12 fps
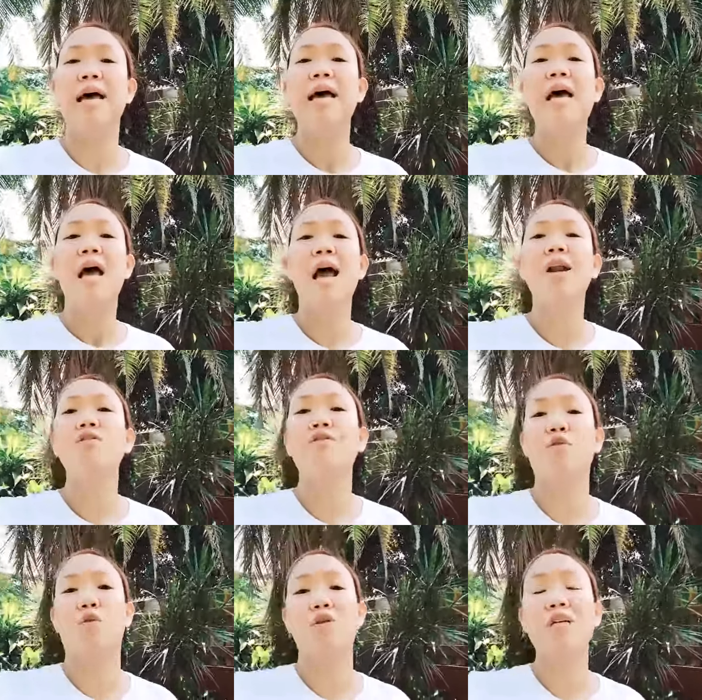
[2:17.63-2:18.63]
and, of
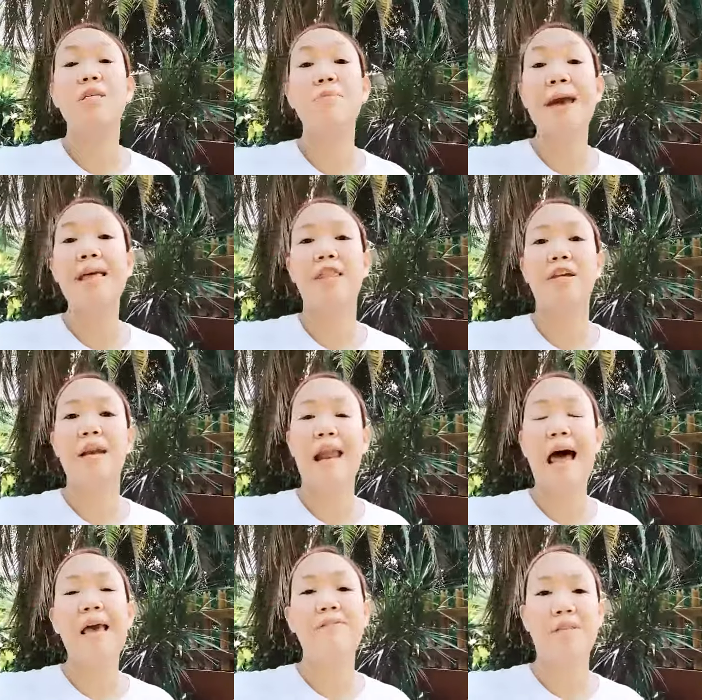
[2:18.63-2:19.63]
course, make their
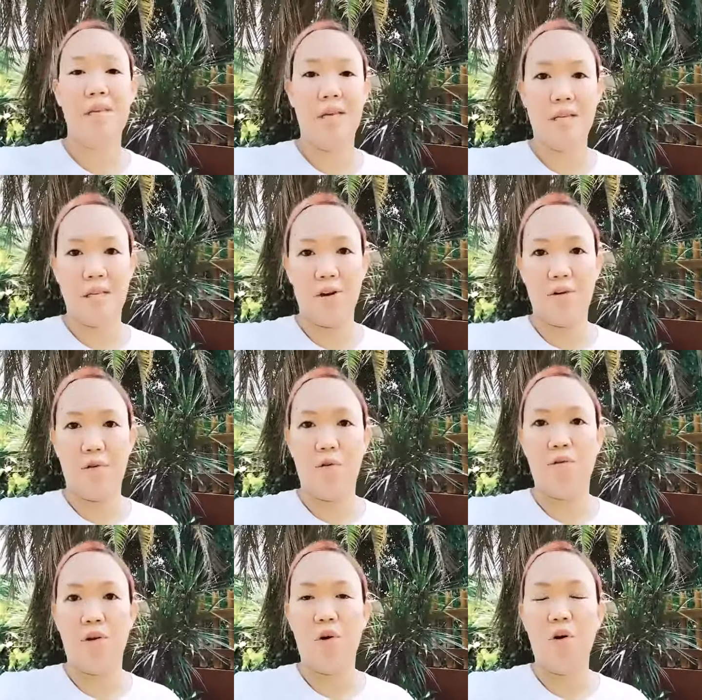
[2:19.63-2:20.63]
lives easier
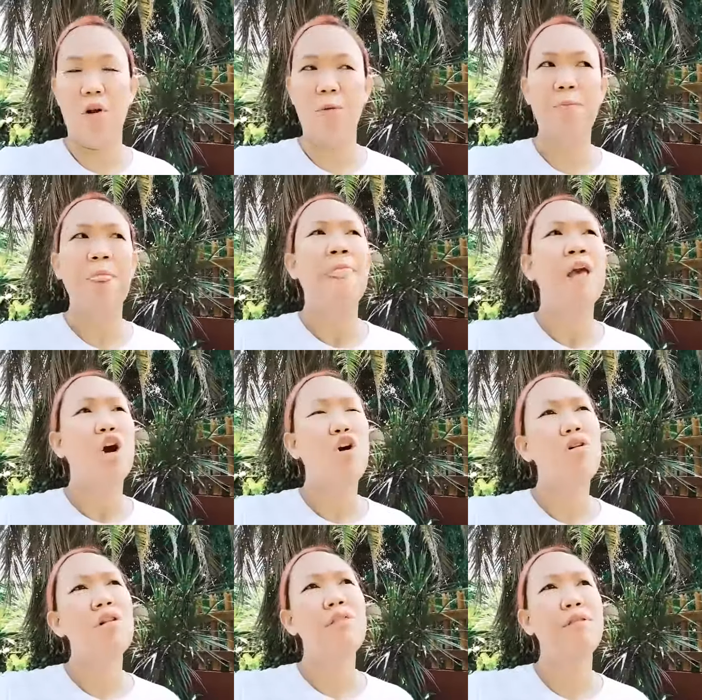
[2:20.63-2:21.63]
overall.
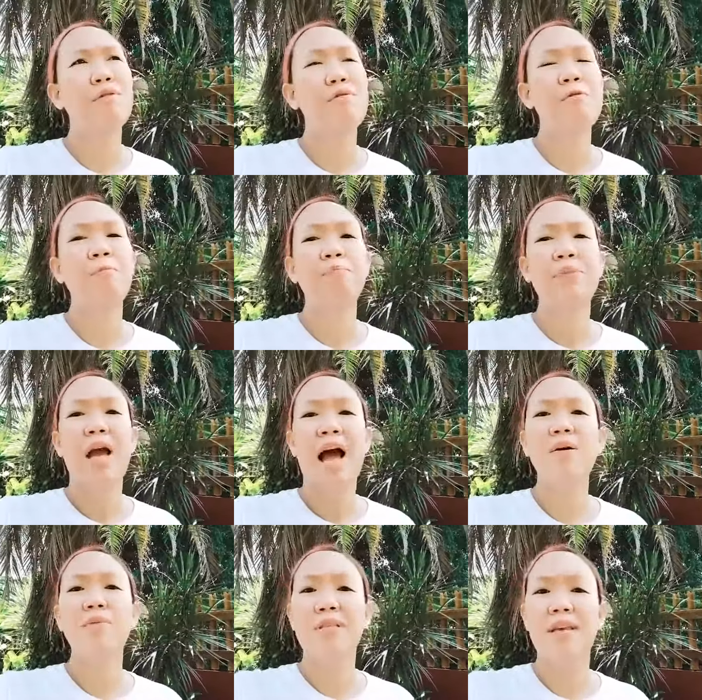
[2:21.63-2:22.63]
Although I
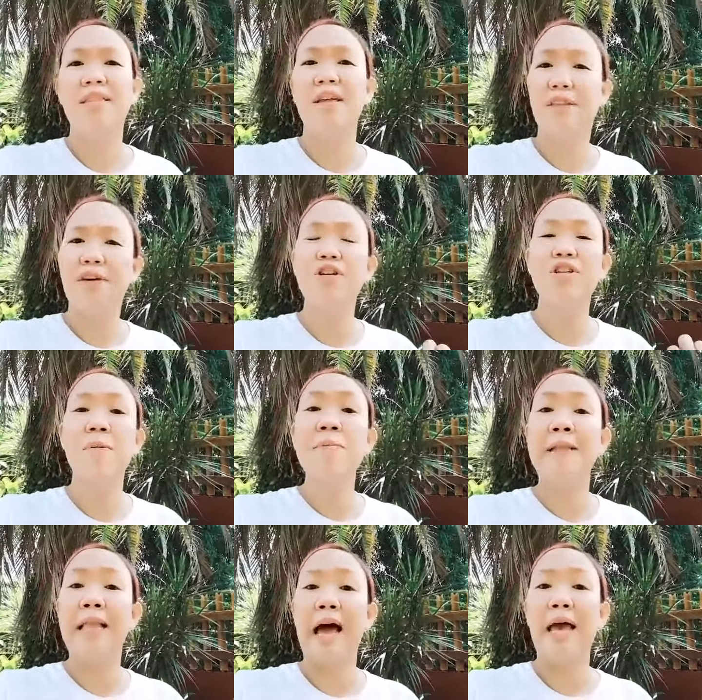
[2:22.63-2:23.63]
would say that there are some
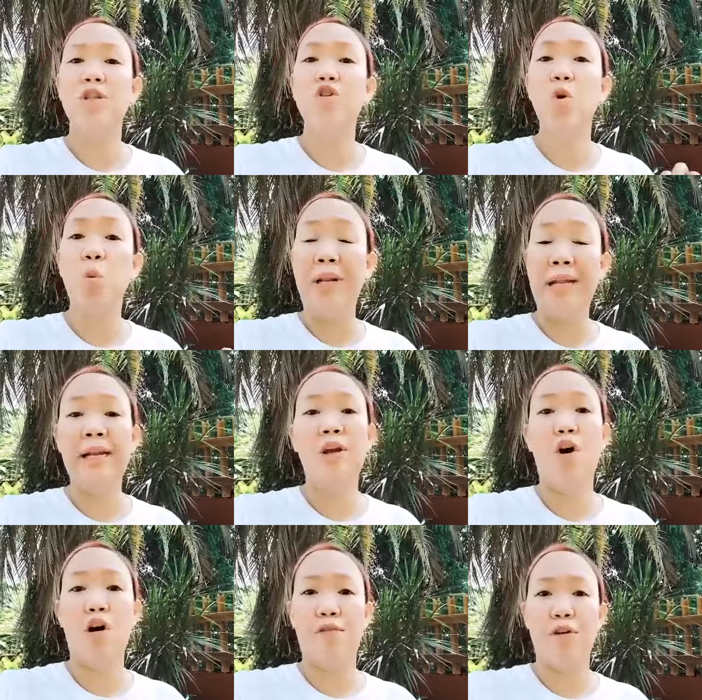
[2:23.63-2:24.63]
clients who willingly
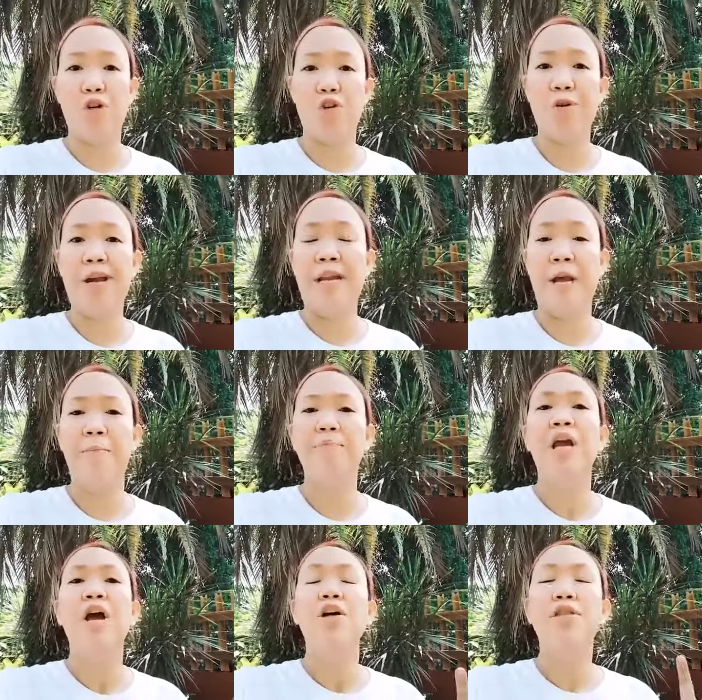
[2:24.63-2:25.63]
offer training,
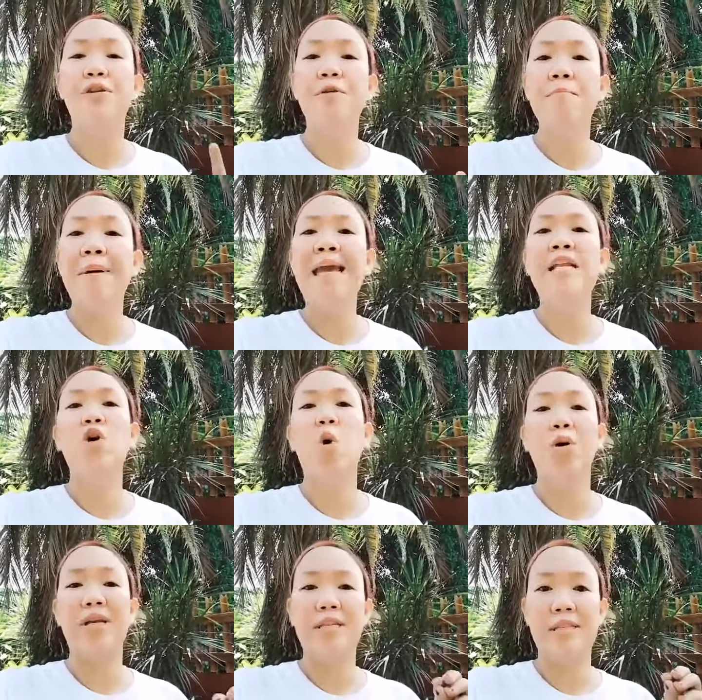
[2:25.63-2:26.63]
their main goal
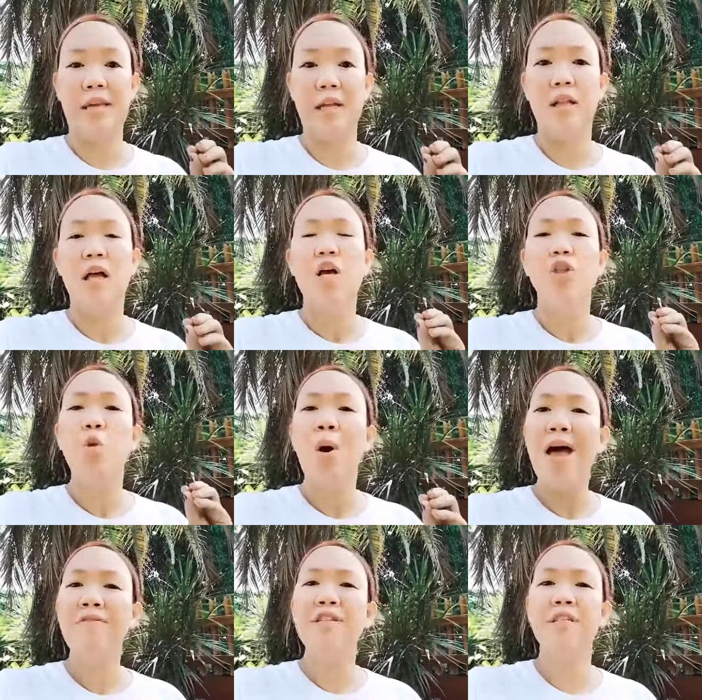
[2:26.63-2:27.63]
is still to
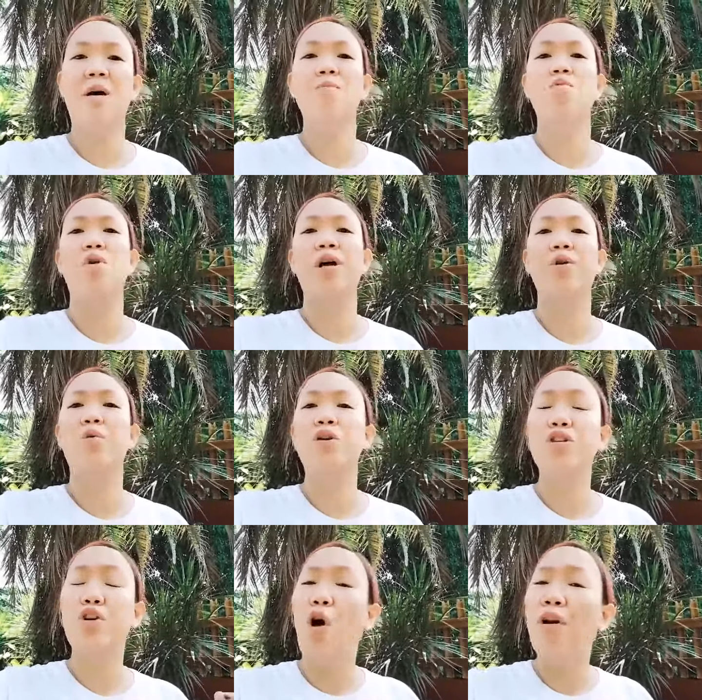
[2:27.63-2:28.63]
have someone who is
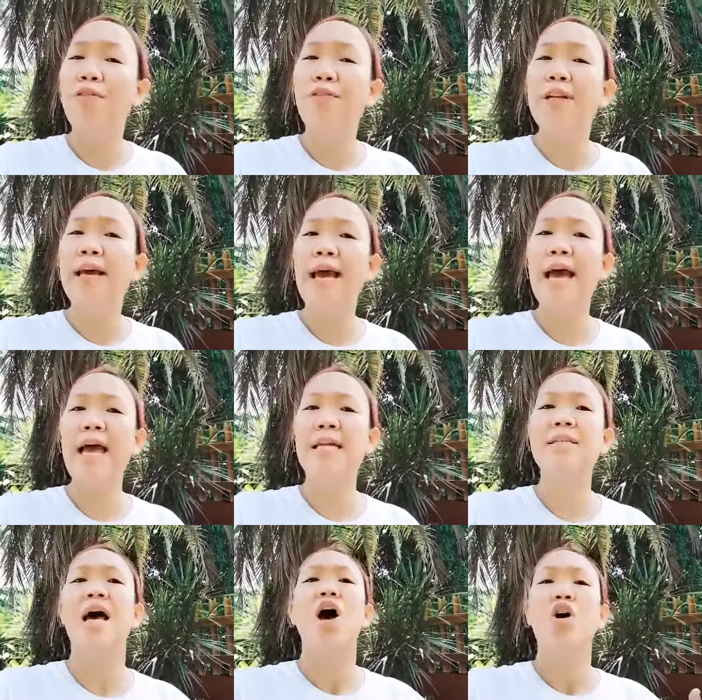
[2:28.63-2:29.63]
confident,
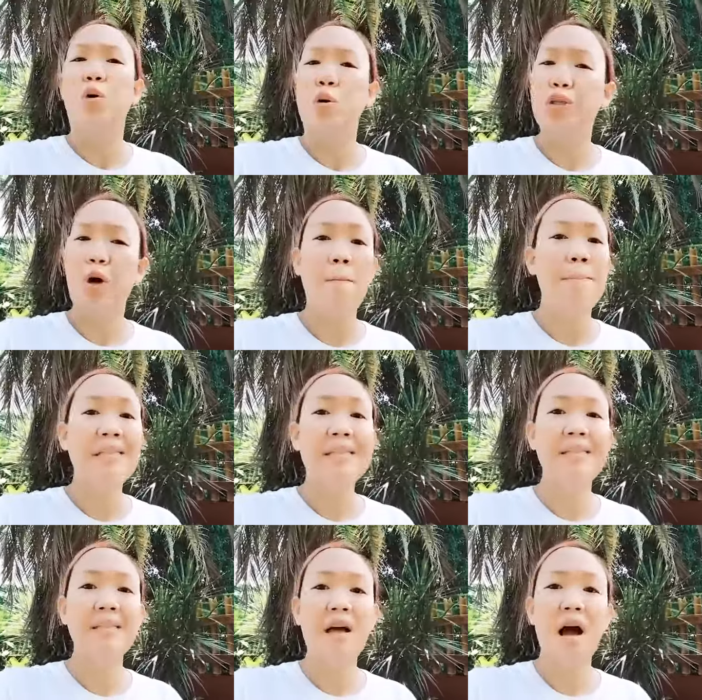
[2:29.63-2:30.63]
who's competent
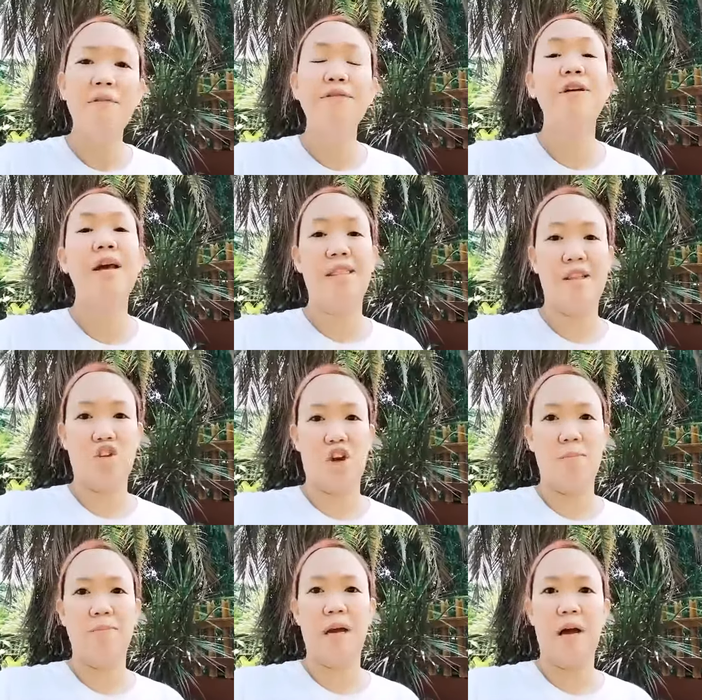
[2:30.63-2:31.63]
enough to get the job
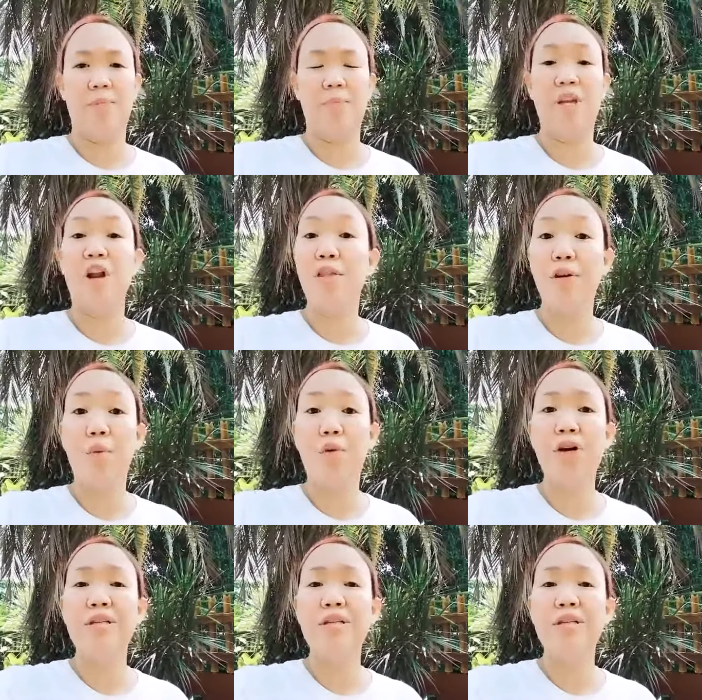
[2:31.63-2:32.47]
done. In other words,